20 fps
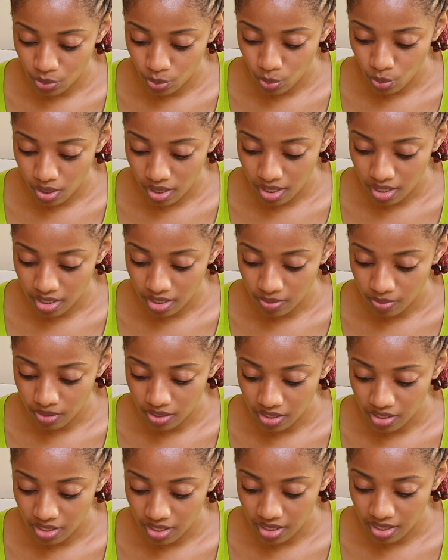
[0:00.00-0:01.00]

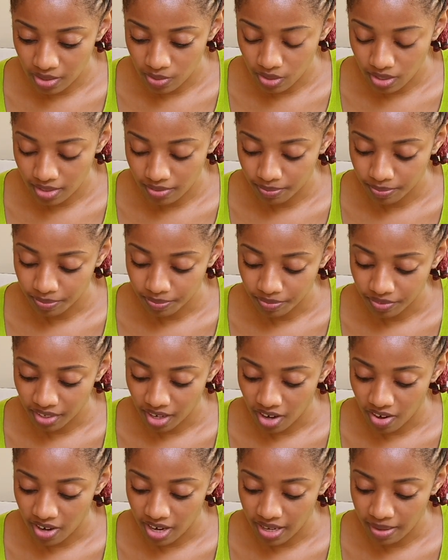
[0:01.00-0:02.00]
next one. All
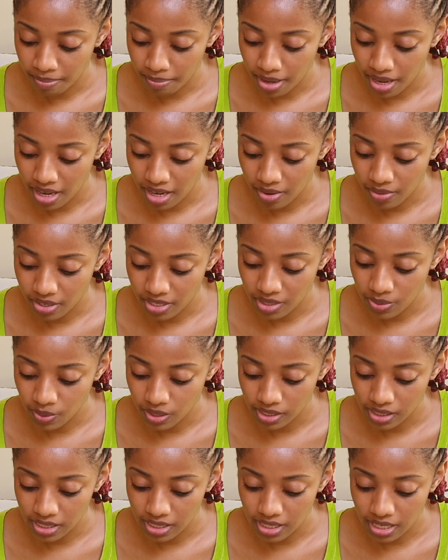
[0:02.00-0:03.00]
right, banquet
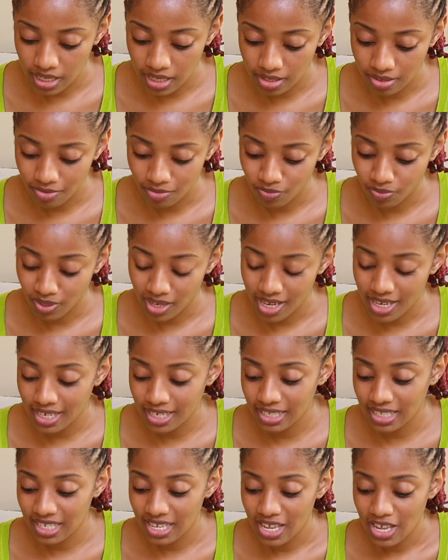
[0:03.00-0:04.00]
2010. All
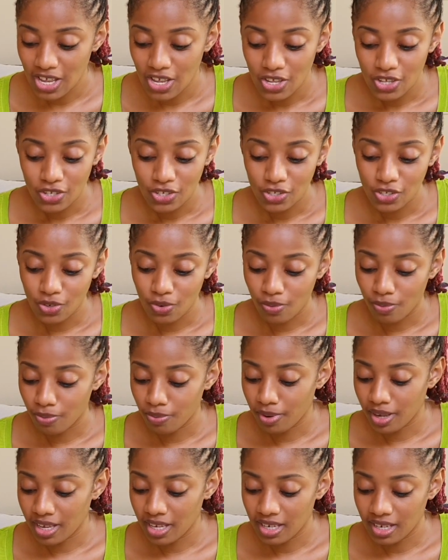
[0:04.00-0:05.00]
right. So
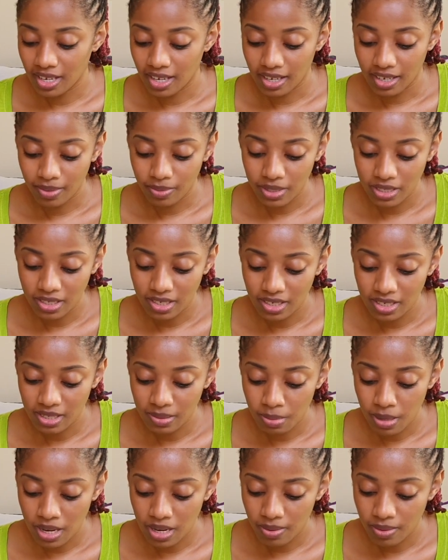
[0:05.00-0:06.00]
when I went to this
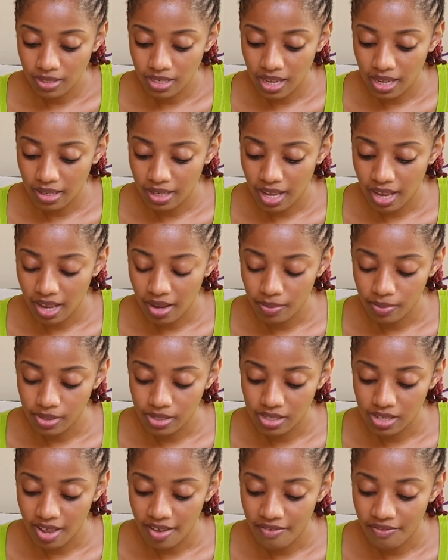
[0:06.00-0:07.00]
banquet and I was